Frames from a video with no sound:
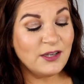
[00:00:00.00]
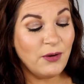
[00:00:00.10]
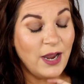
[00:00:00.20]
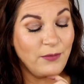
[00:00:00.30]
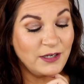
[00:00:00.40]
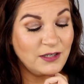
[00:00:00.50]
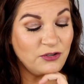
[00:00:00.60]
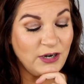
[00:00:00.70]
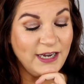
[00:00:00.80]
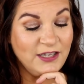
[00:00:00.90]
so I want to
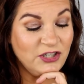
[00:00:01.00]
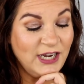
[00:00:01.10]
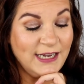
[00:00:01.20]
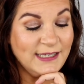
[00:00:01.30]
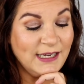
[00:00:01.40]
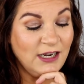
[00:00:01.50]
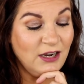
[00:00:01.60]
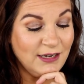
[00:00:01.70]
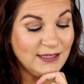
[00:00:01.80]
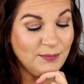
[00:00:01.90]
try the shades
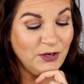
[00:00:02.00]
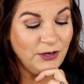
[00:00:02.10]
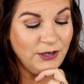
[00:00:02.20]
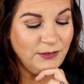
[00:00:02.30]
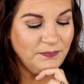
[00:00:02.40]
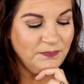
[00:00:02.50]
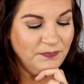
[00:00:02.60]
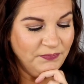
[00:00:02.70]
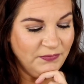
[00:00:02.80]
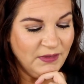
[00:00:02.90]
Gossip Girl,
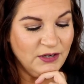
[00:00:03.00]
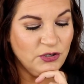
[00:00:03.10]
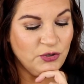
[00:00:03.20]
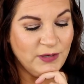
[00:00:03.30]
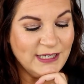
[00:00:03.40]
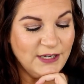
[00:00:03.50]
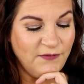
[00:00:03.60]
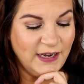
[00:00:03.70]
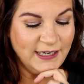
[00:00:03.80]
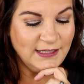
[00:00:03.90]
Trust
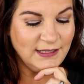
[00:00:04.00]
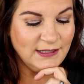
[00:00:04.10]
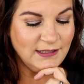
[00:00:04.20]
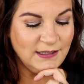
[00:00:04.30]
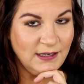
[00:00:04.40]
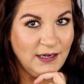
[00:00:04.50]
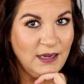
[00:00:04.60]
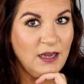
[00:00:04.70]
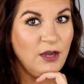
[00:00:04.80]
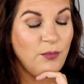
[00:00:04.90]
Fund,
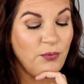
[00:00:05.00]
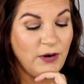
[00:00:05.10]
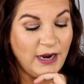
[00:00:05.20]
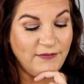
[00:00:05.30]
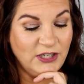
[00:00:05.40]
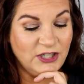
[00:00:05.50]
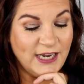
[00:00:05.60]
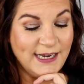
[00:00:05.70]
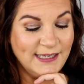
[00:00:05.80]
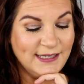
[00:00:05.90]
Private
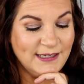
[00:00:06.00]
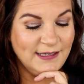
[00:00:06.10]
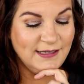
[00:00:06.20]
Jet,